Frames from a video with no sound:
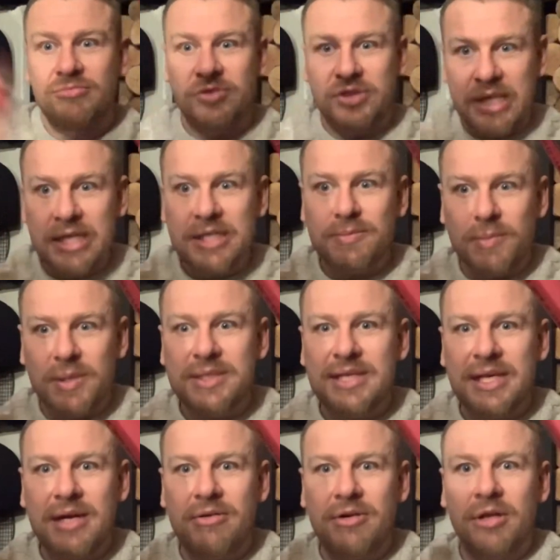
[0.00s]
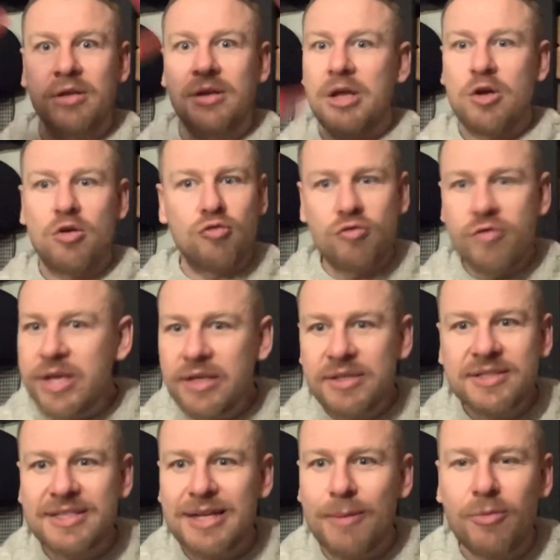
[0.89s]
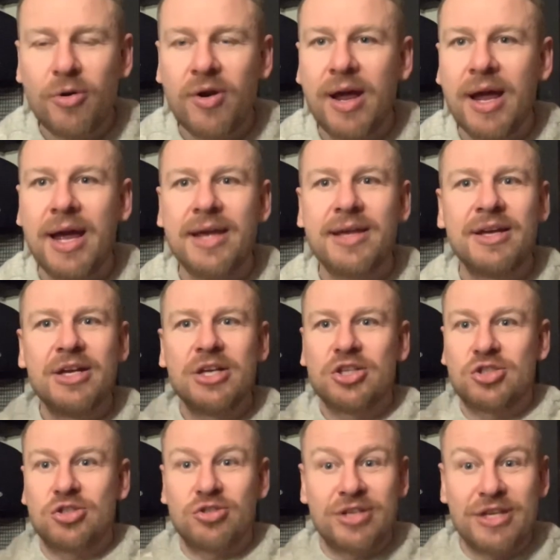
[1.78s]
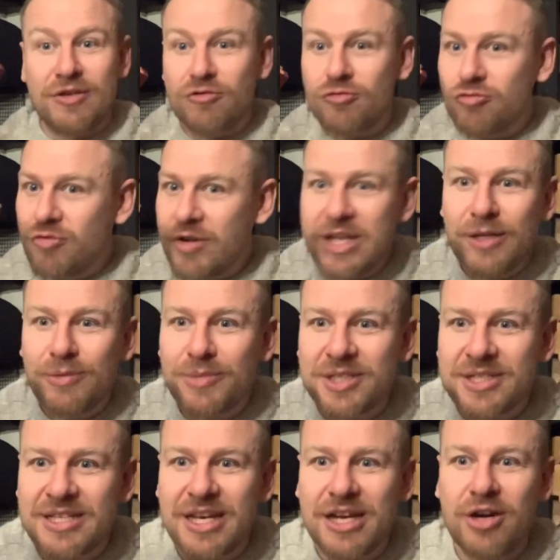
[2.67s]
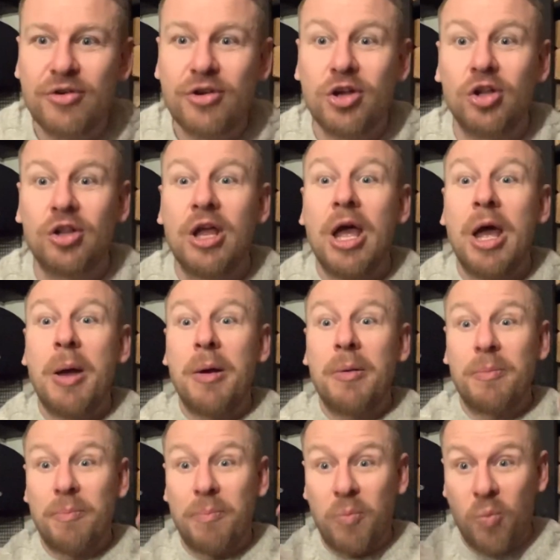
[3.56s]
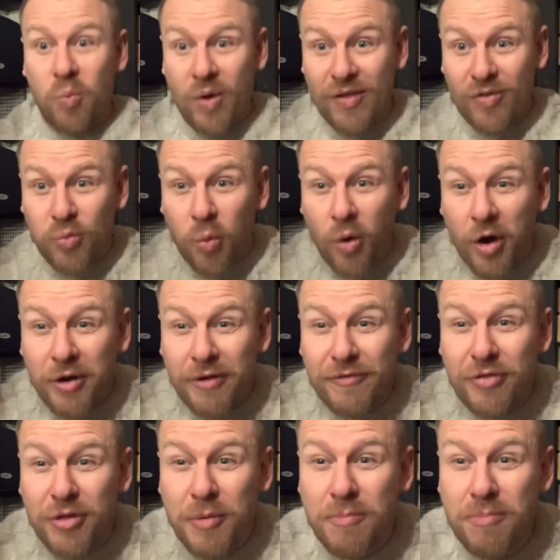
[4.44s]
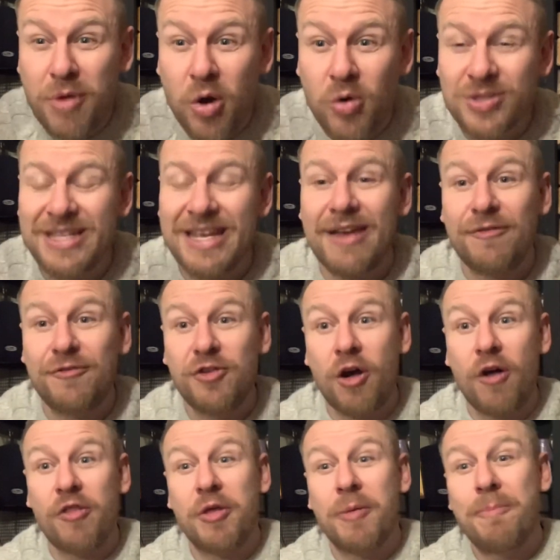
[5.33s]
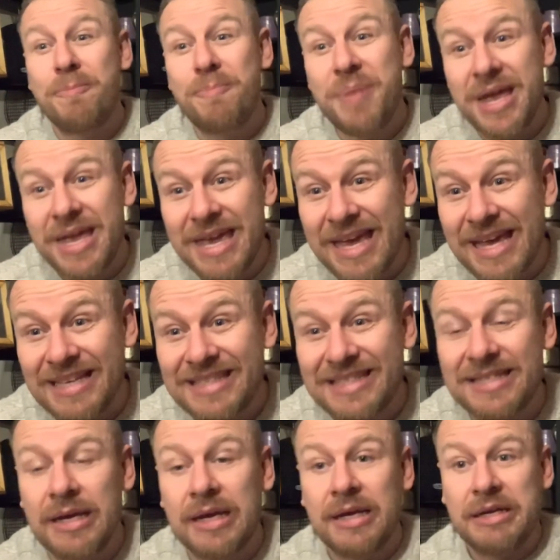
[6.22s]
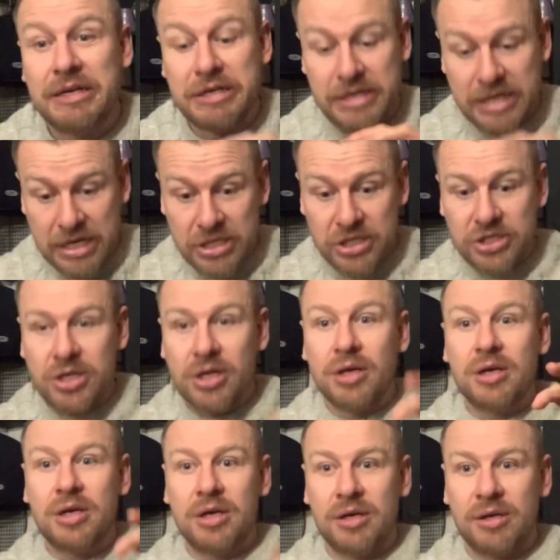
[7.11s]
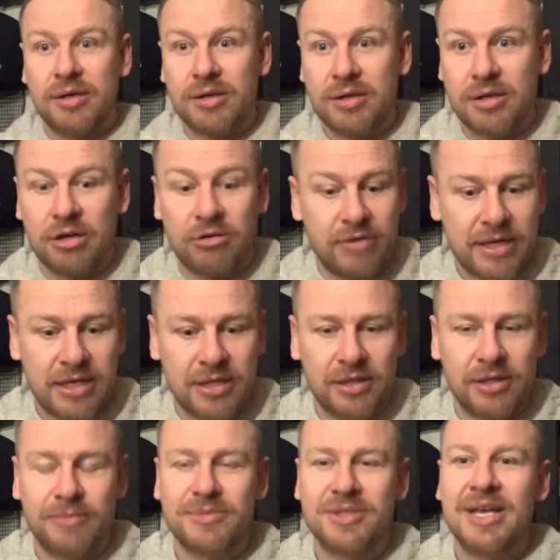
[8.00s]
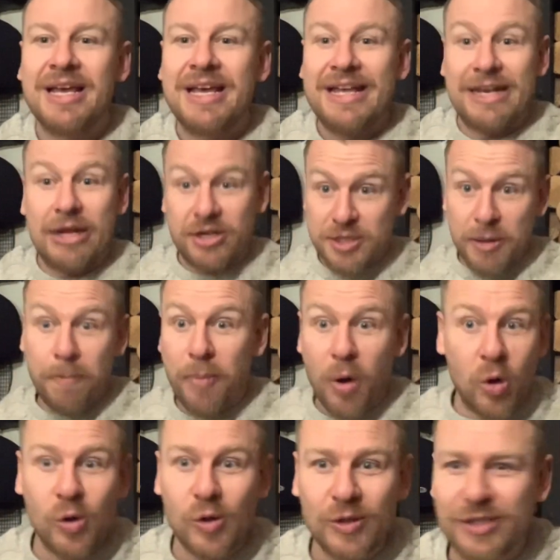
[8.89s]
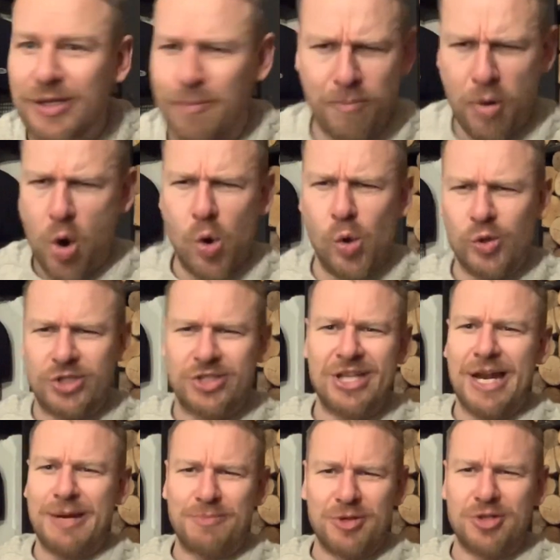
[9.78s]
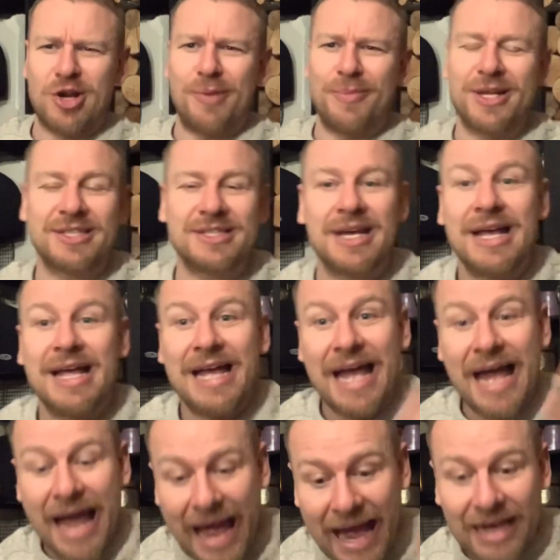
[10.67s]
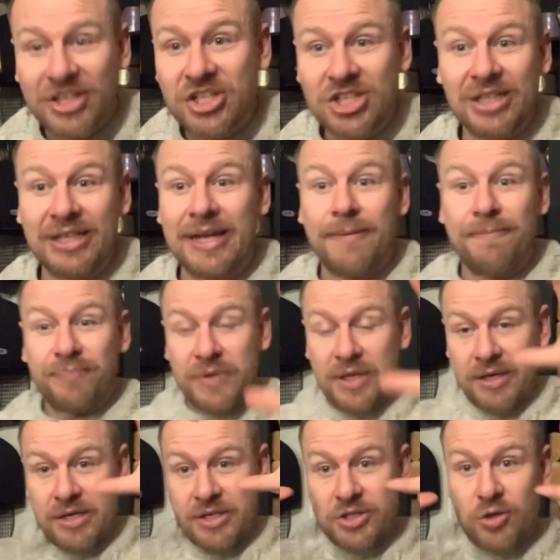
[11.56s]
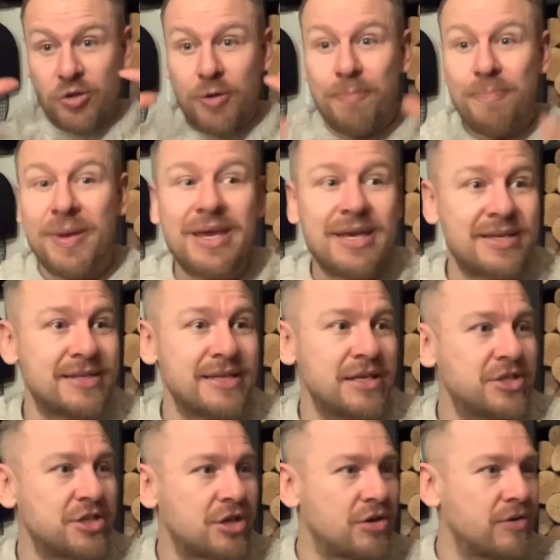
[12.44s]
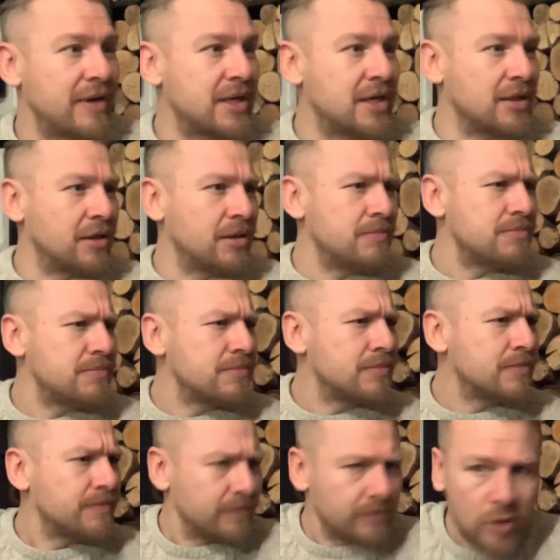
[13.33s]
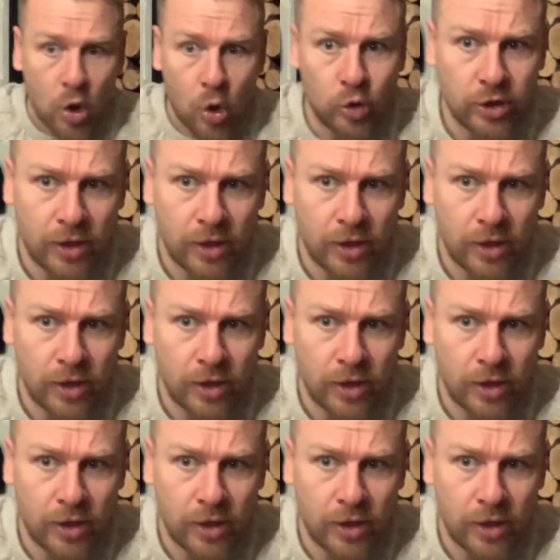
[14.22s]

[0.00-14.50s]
this material. Real samurai studying real material with one of the most, if not the biggest, ninja cur curriculums. Now, that's a bold, bold statement, Cummins. Actually, so the biggest ninja curriculum, hold